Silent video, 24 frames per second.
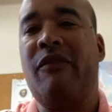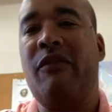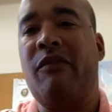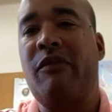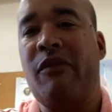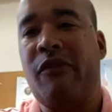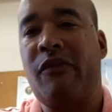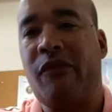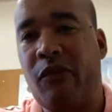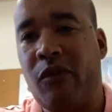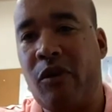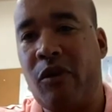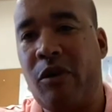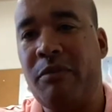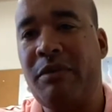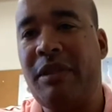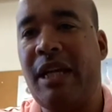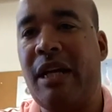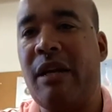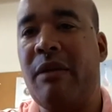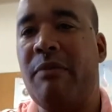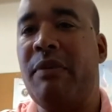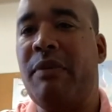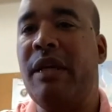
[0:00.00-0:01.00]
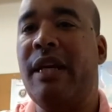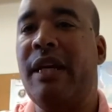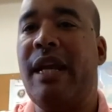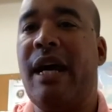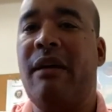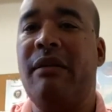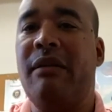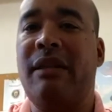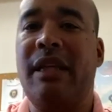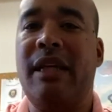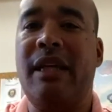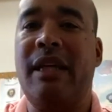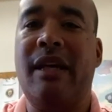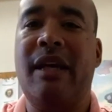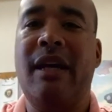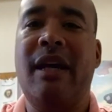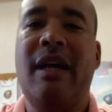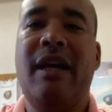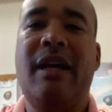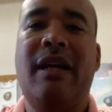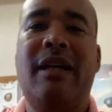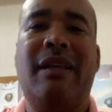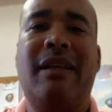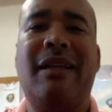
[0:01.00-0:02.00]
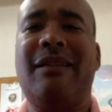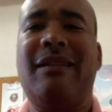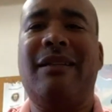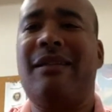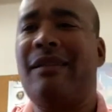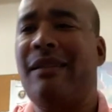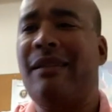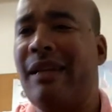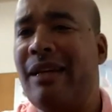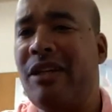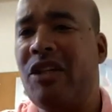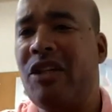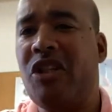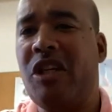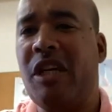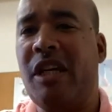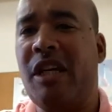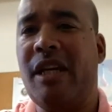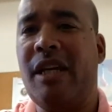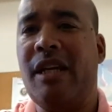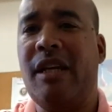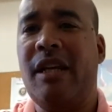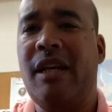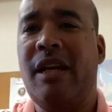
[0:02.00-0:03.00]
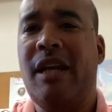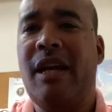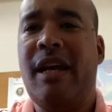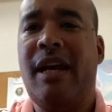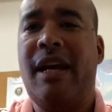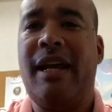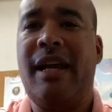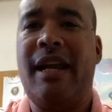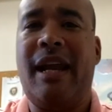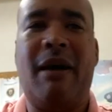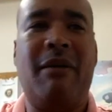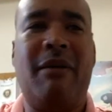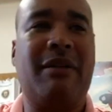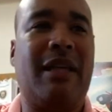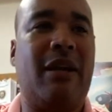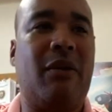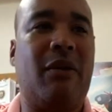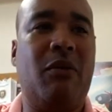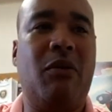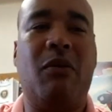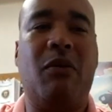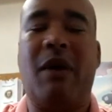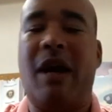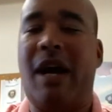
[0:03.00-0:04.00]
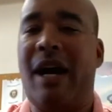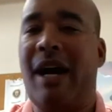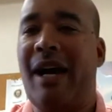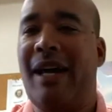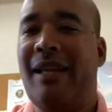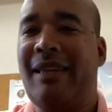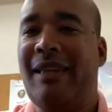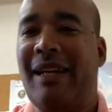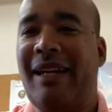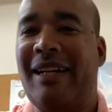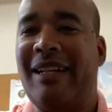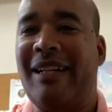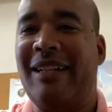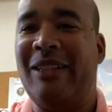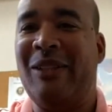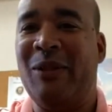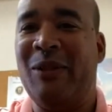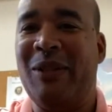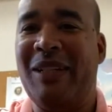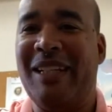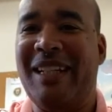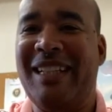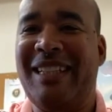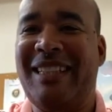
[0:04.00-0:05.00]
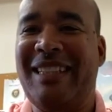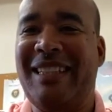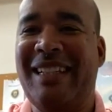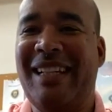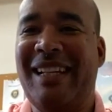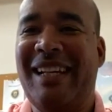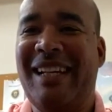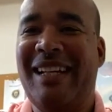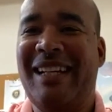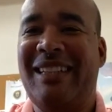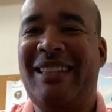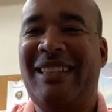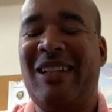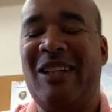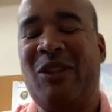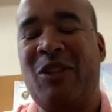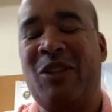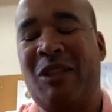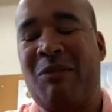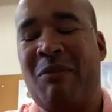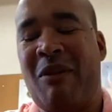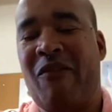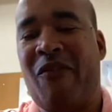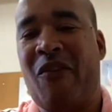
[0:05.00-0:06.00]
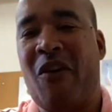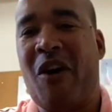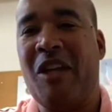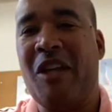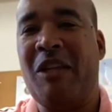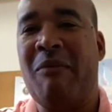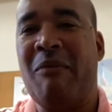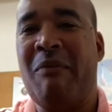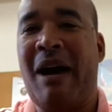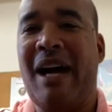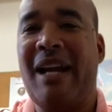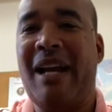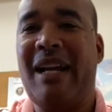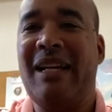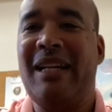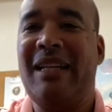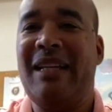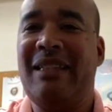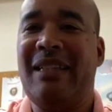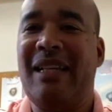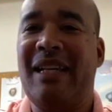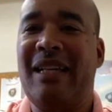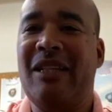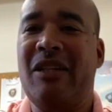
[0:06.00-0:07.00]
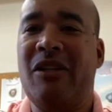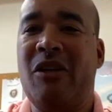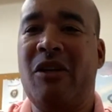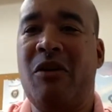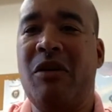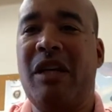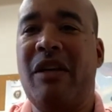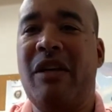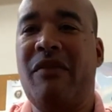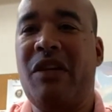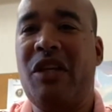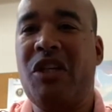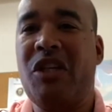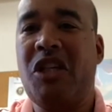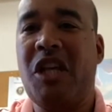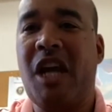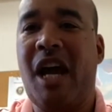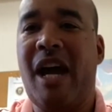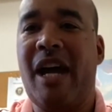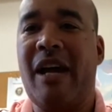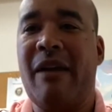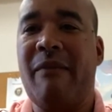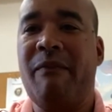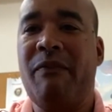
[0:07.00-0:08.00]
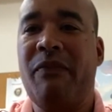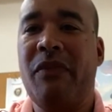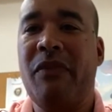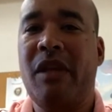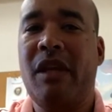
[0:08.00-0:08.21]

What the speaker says: different reforms that are being out there, legislation. And I was like, ooh, I think I could do this. So I talked to my father about it. He said, you know, give it a shot.